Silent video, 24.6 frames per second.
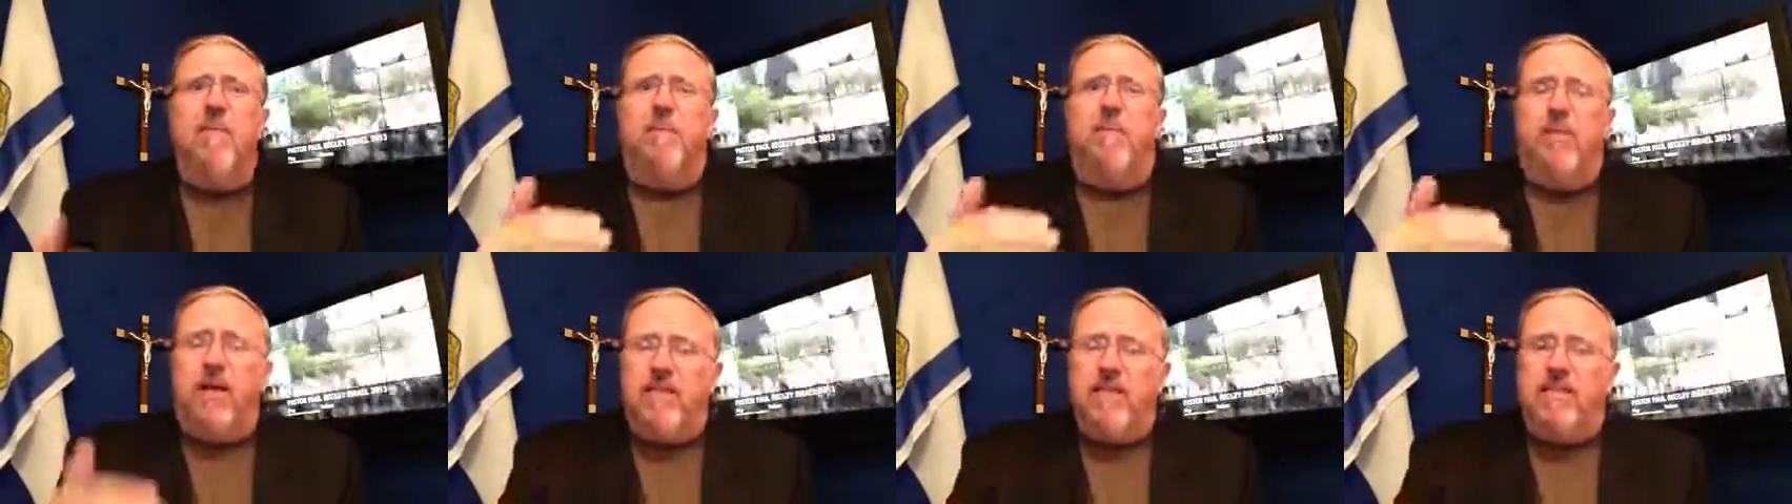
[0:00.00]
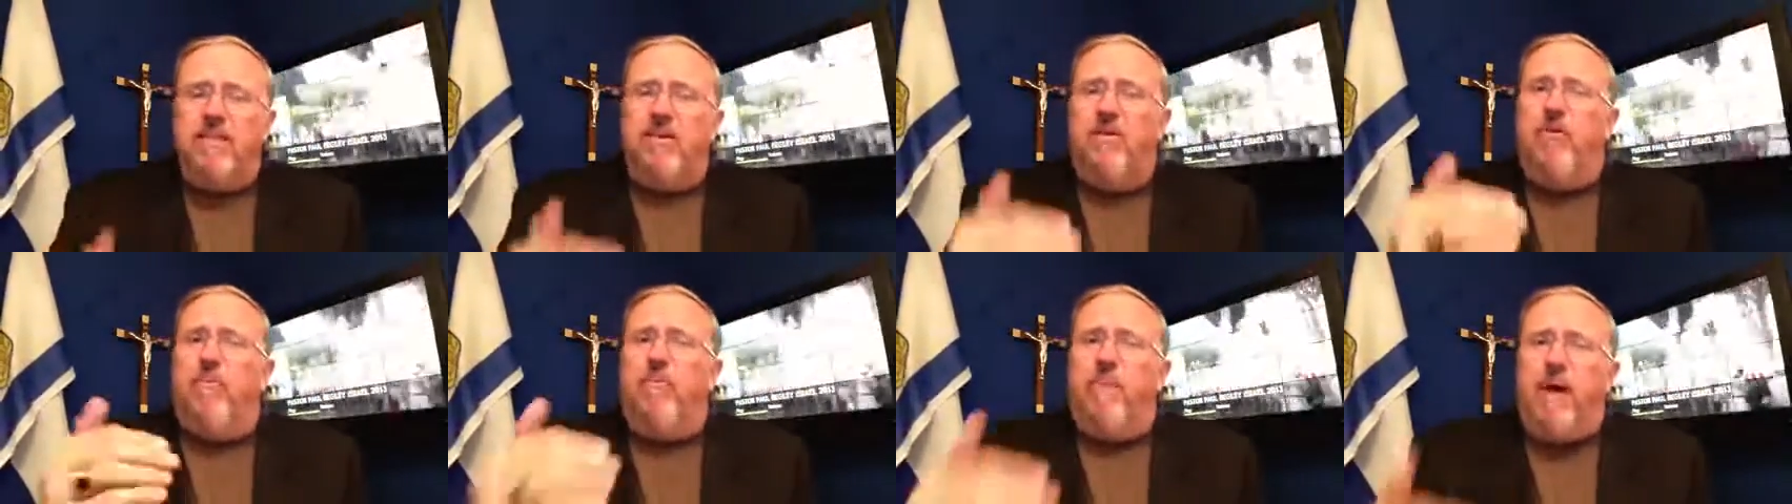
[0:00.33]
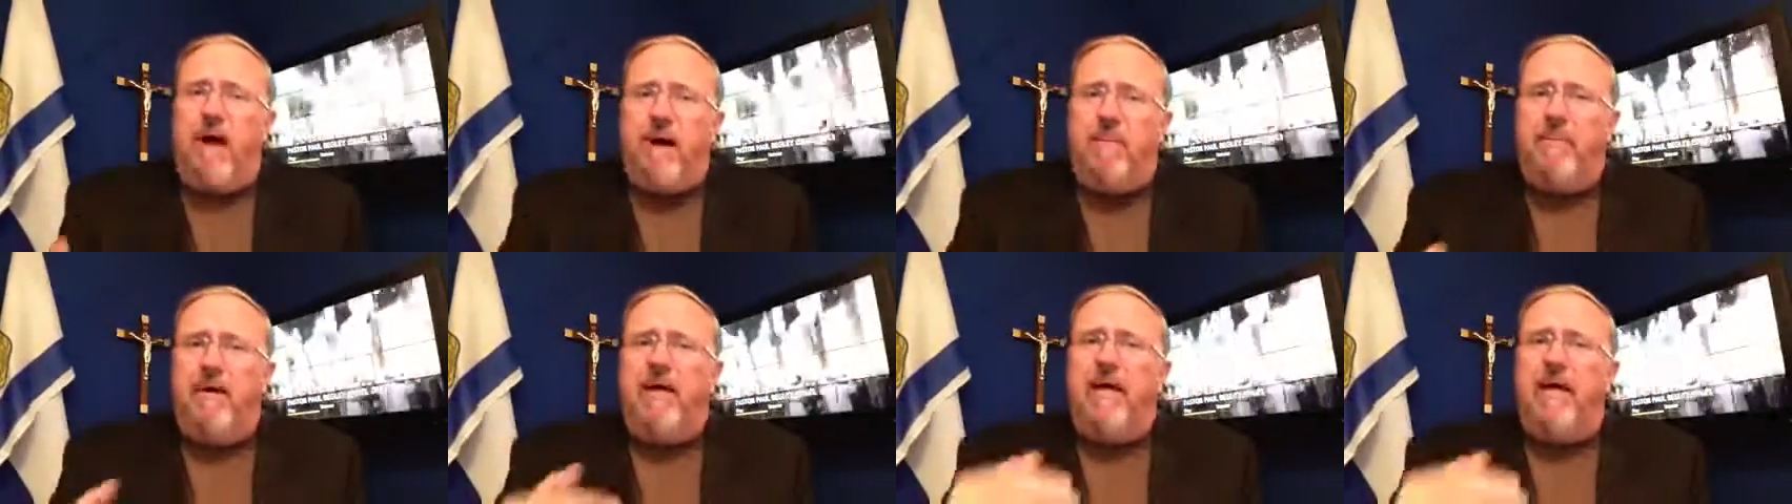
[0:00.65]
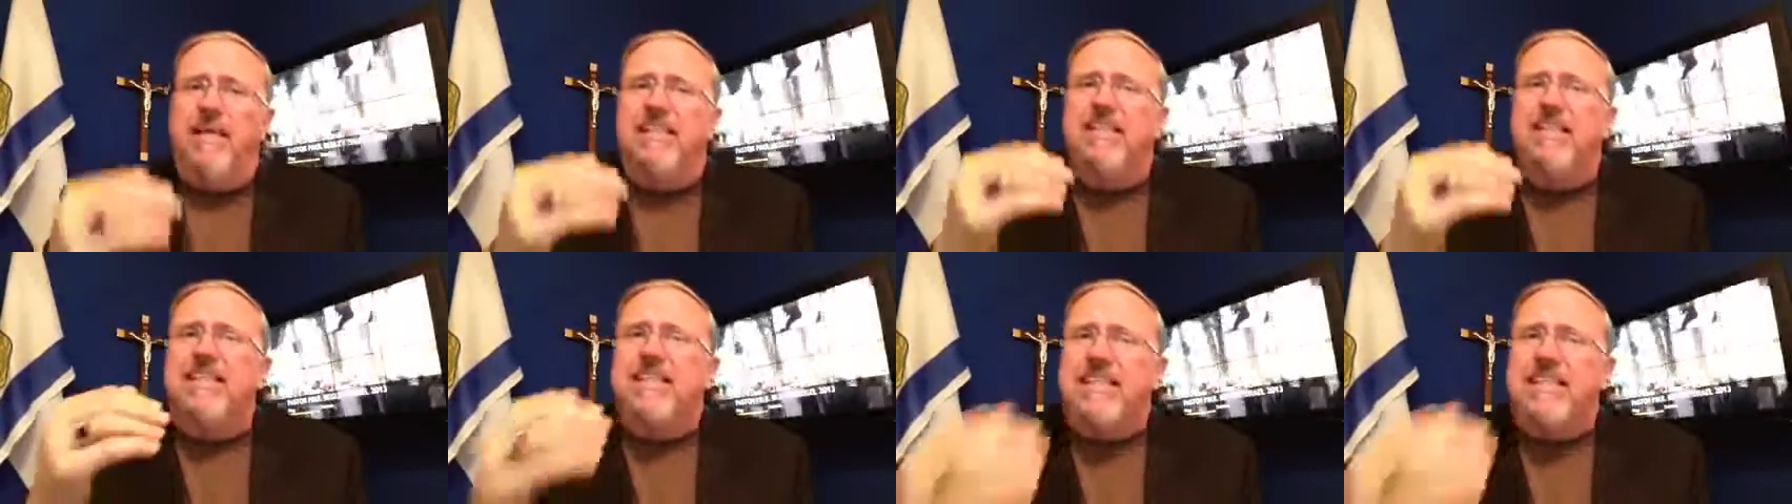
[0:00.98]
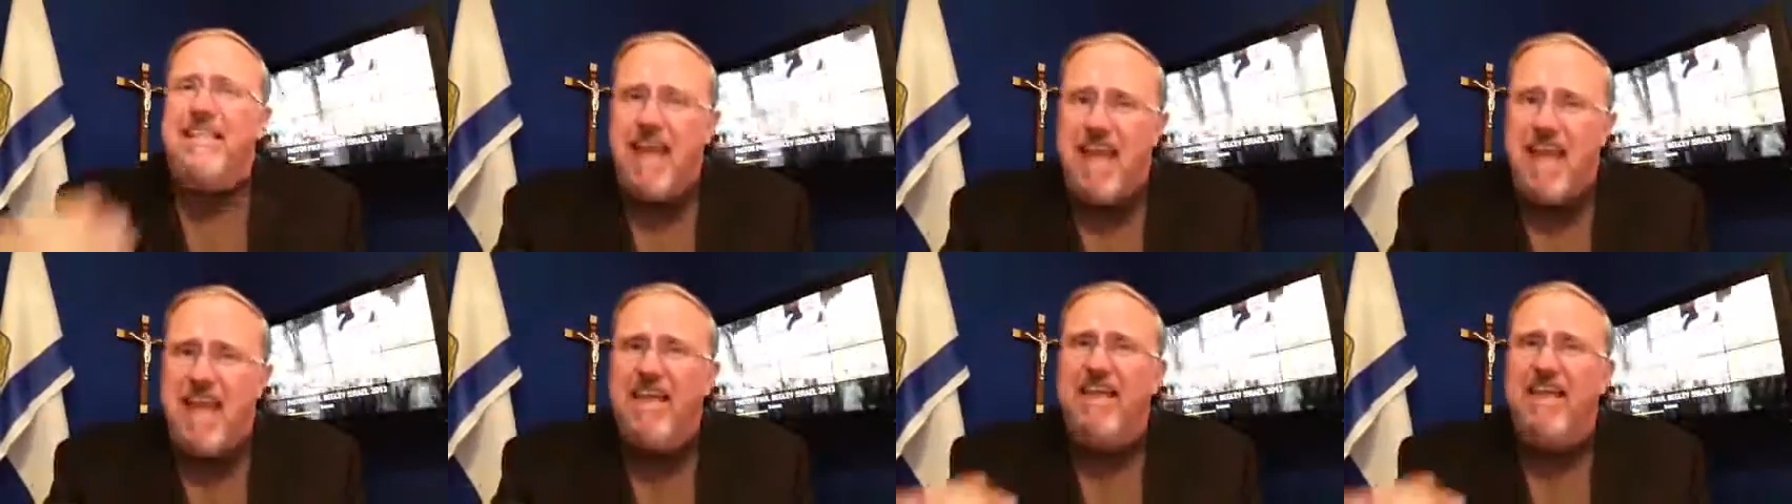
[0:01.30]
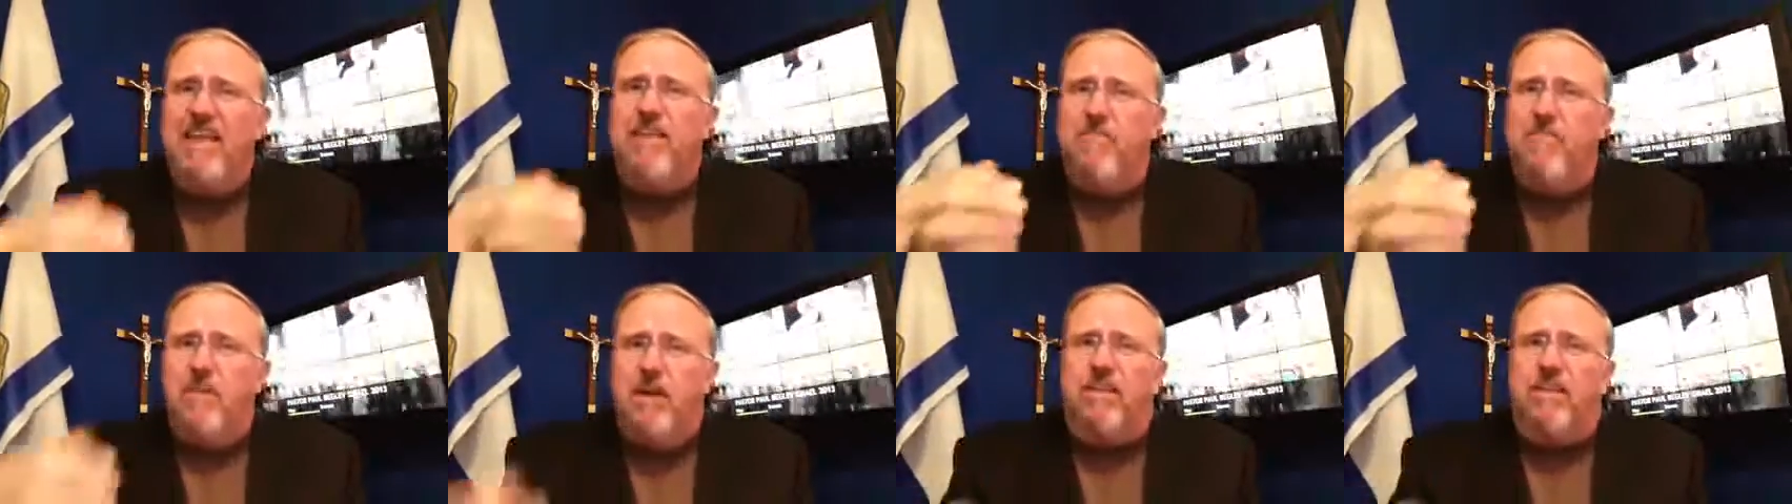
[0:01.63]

President Obama is standing